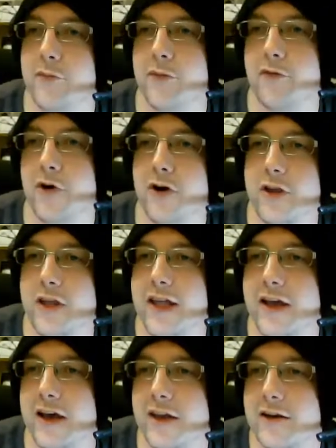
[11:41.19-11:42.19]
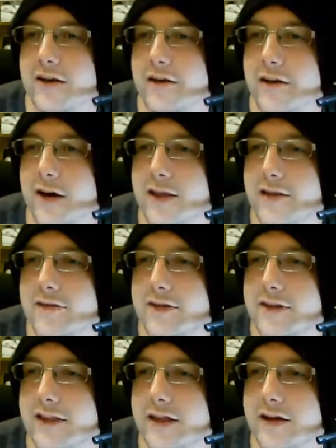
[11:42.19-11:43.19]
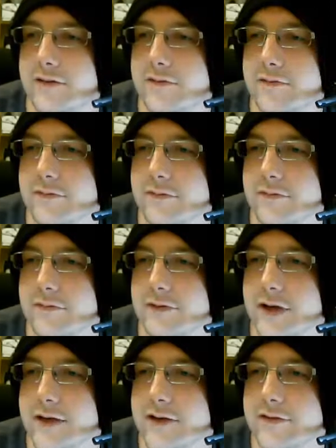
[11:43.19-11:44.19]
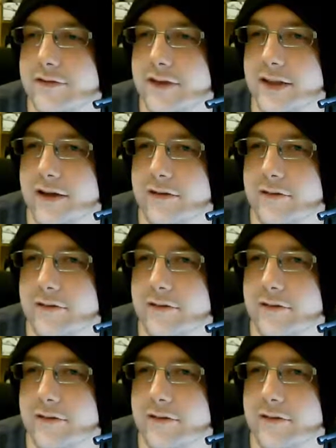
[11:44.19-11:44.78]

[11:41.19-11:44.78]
the rock. Yeah, I can see that. I can see that.